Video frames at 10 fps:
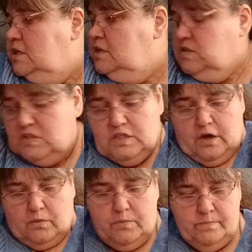
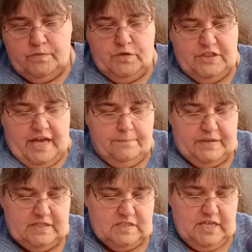So with that
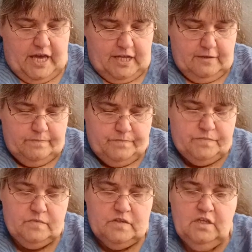being said,
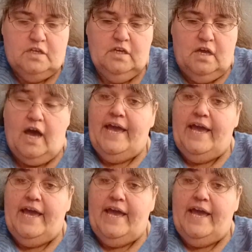I